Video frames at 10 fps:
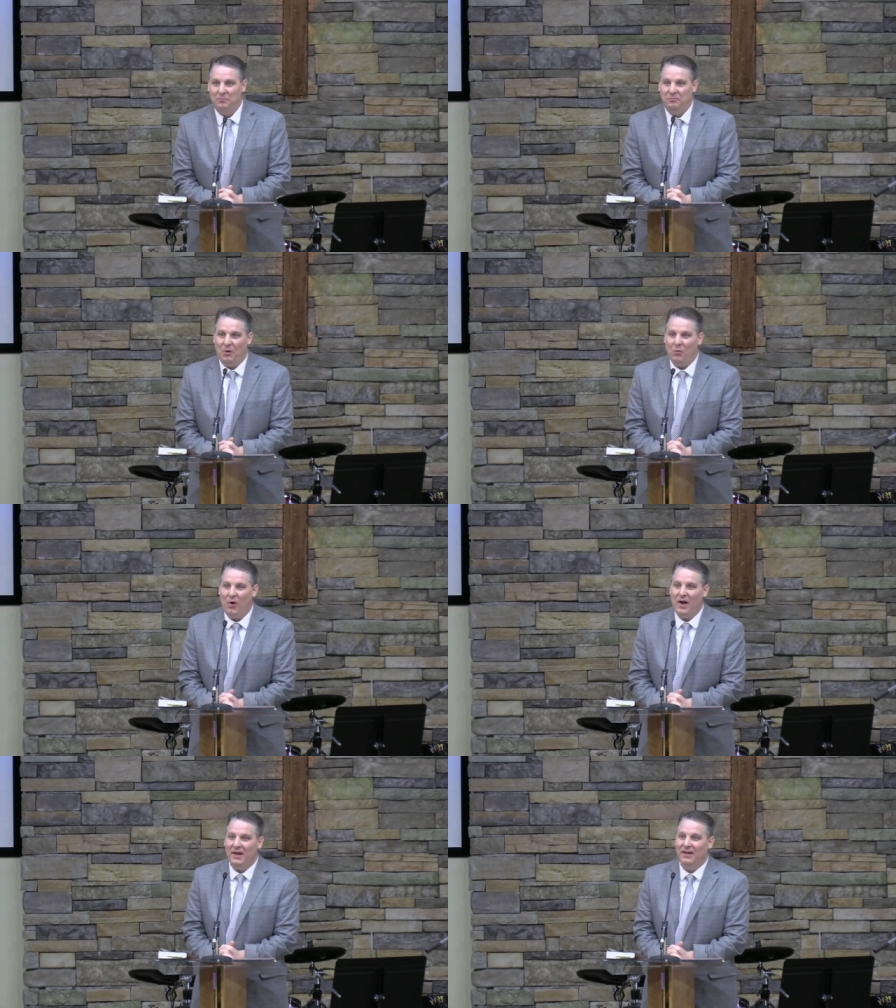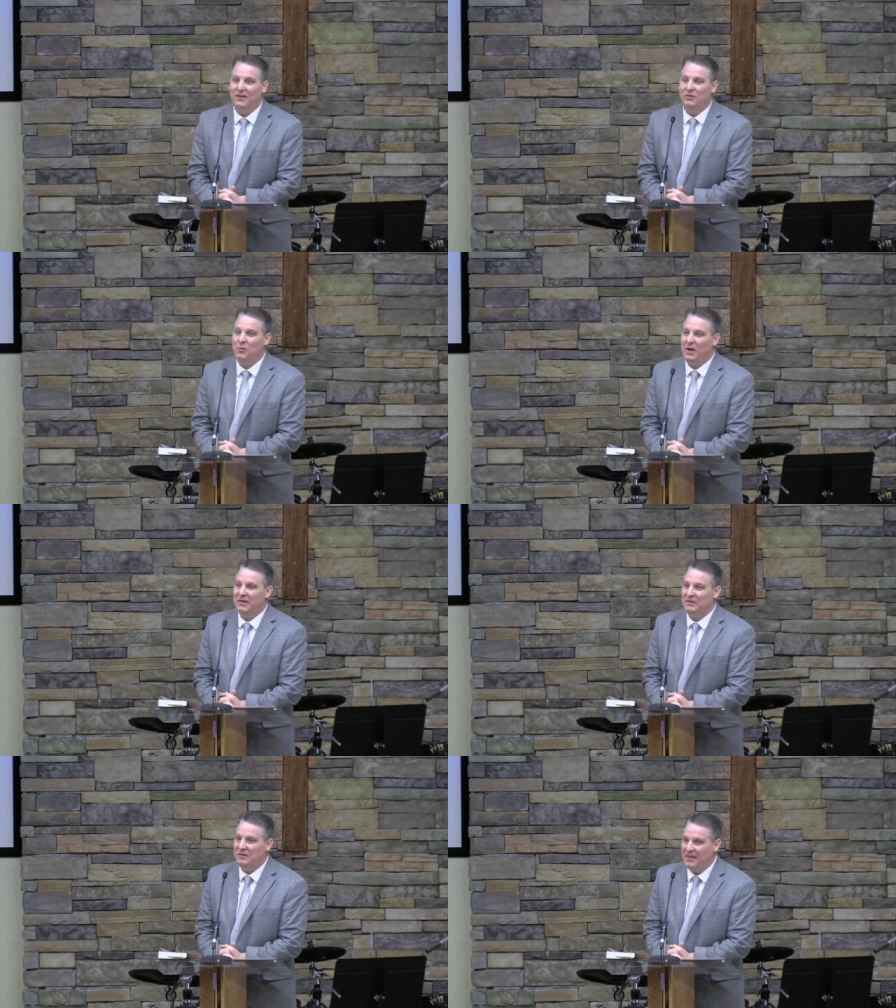but what to what
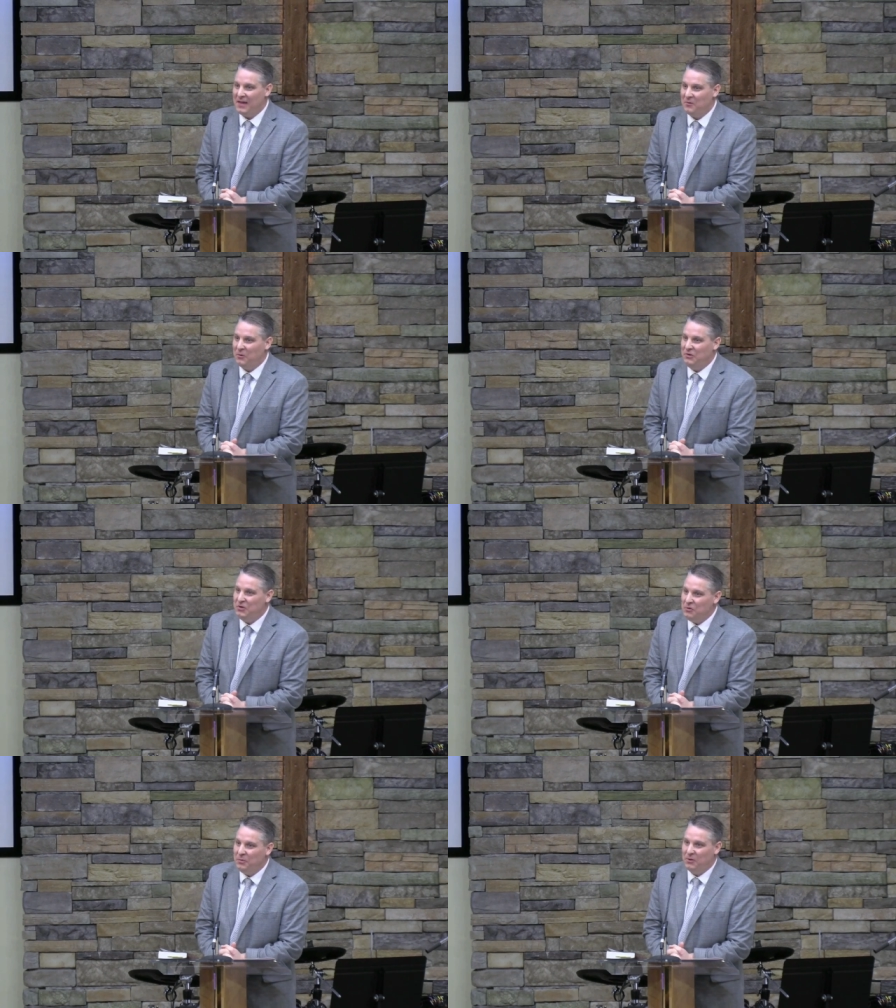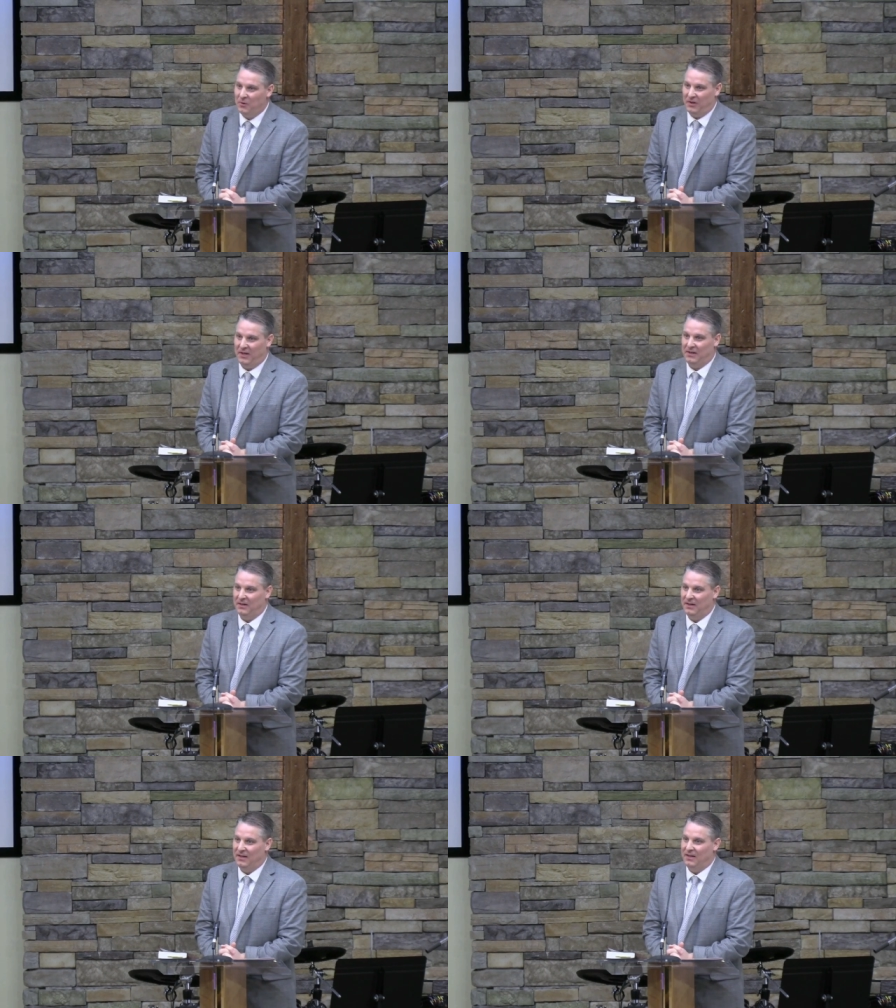extent would you be willing
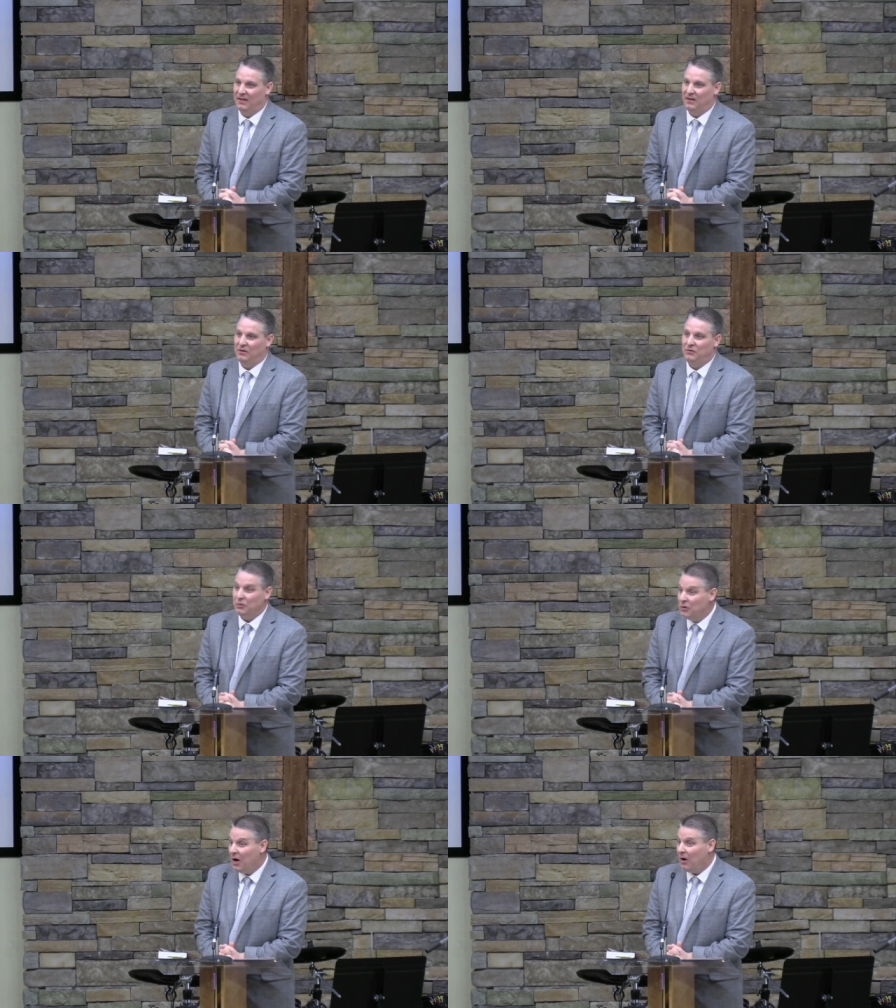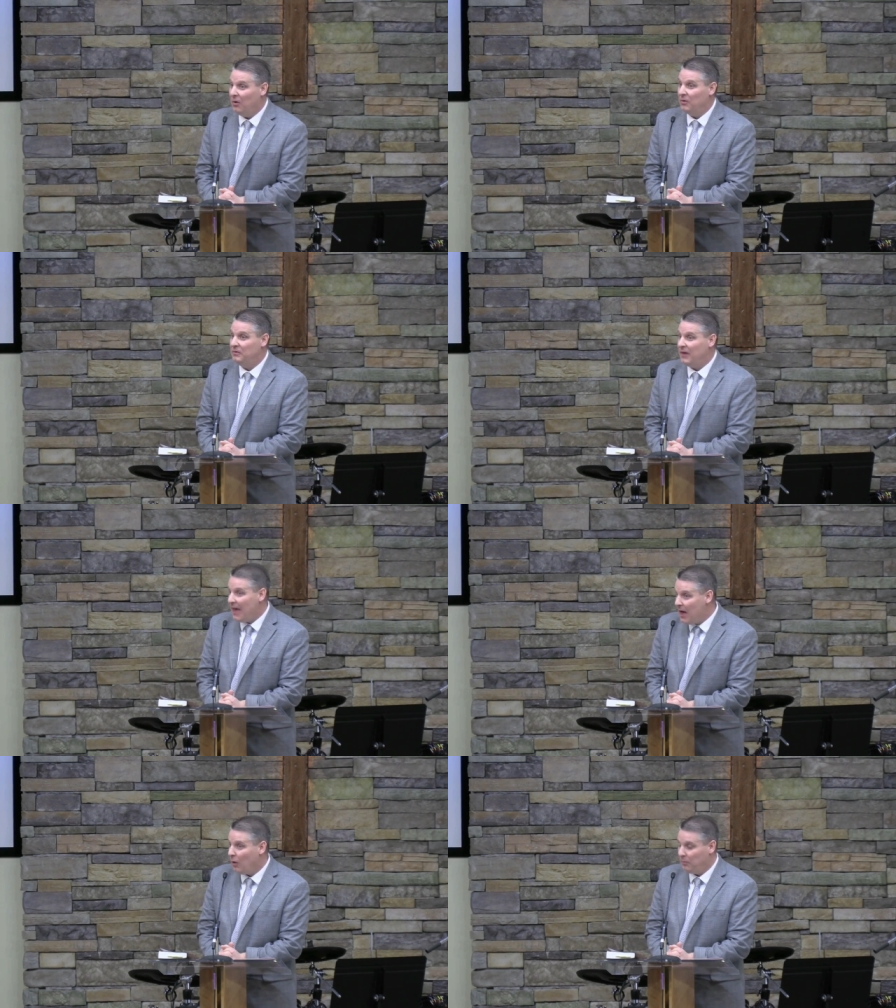to go to
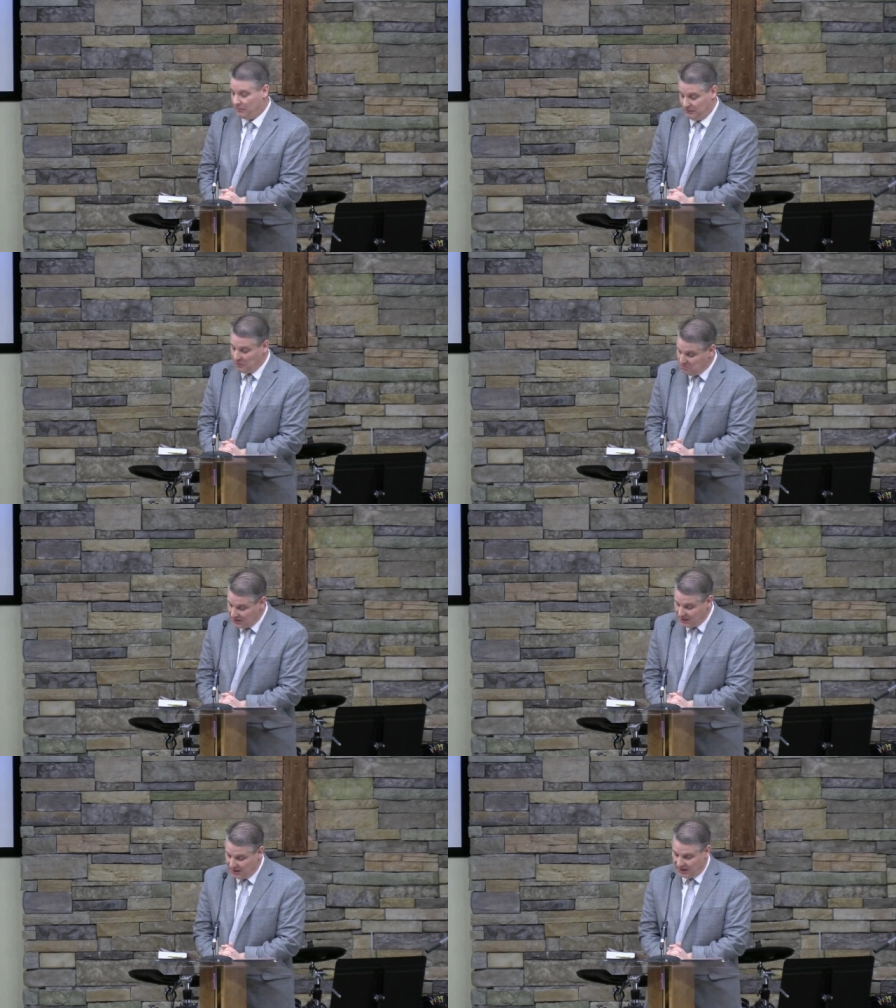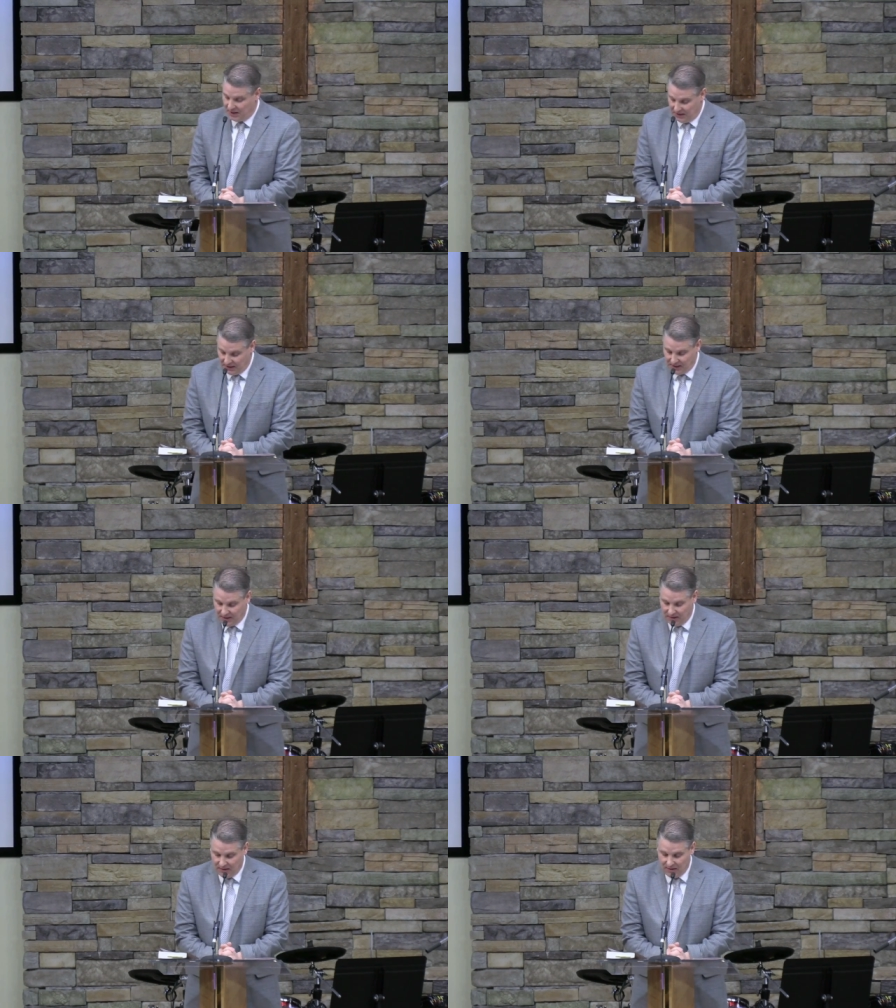help to meet a
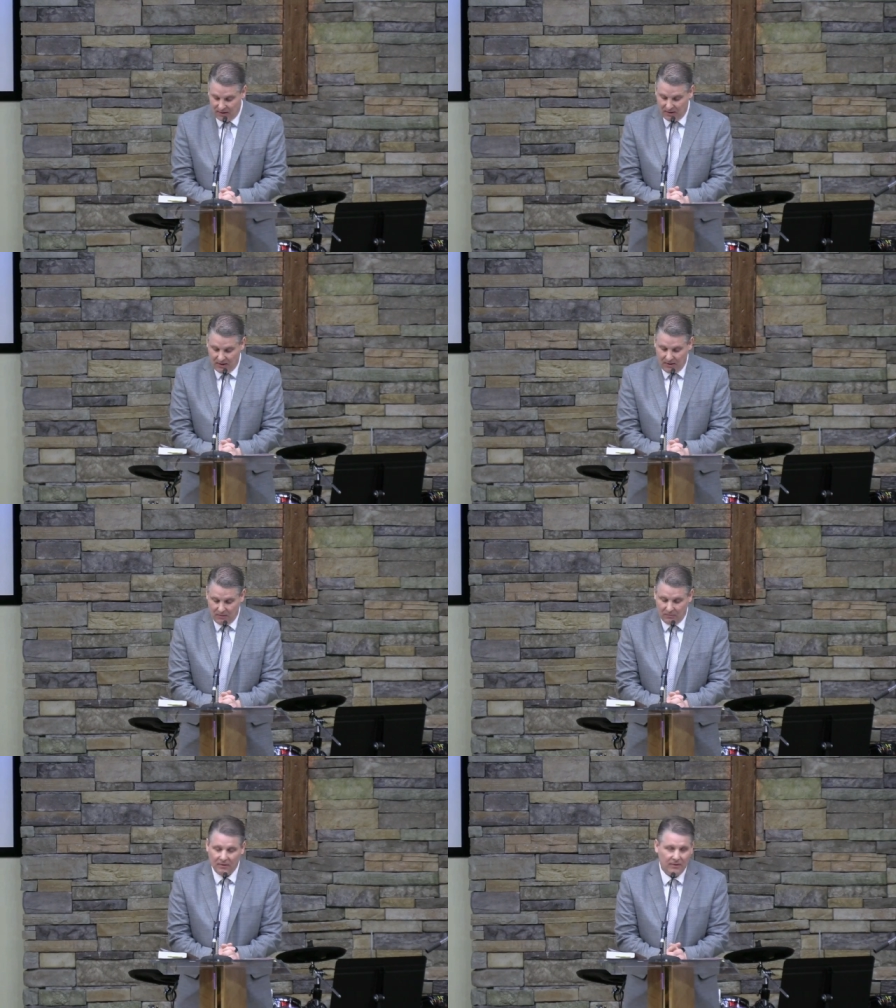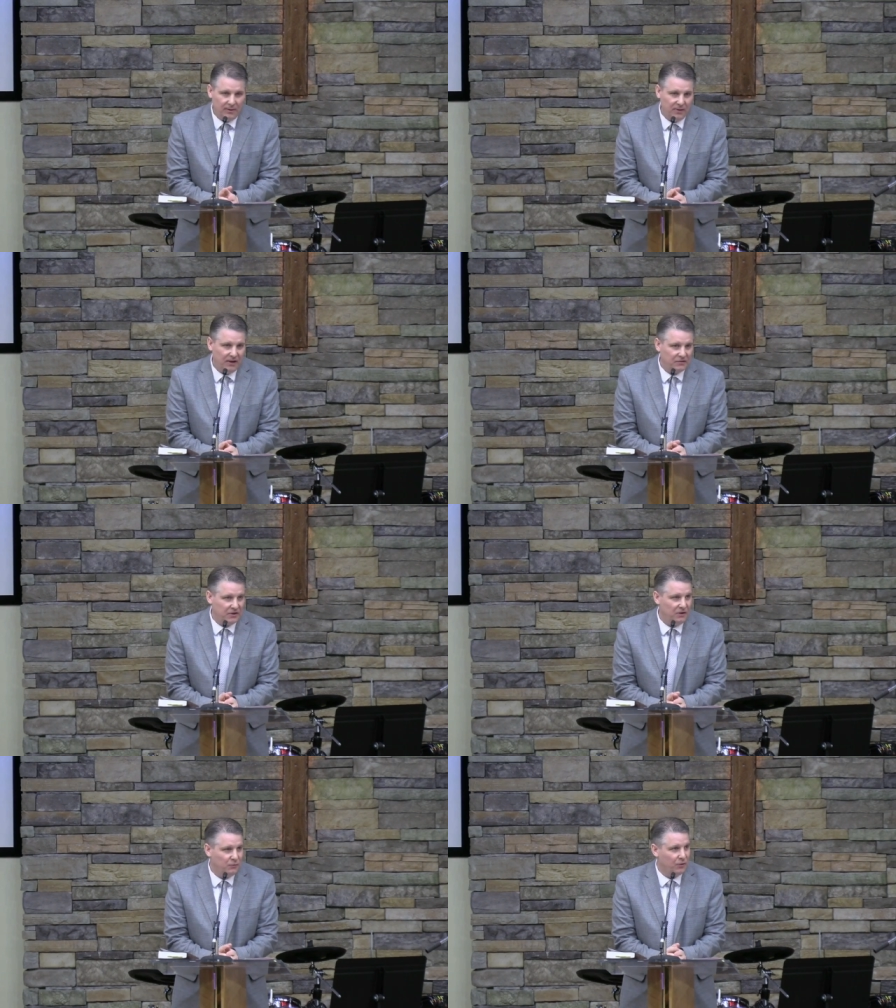need? Well, let me ask a
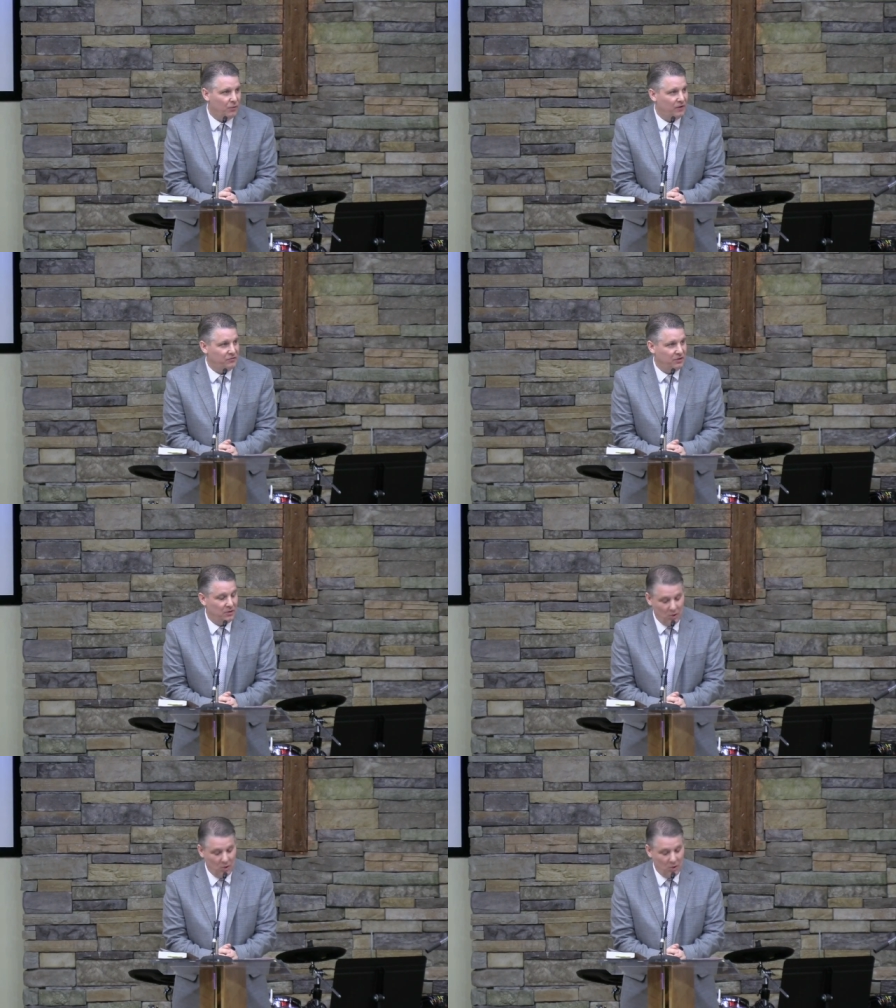different question.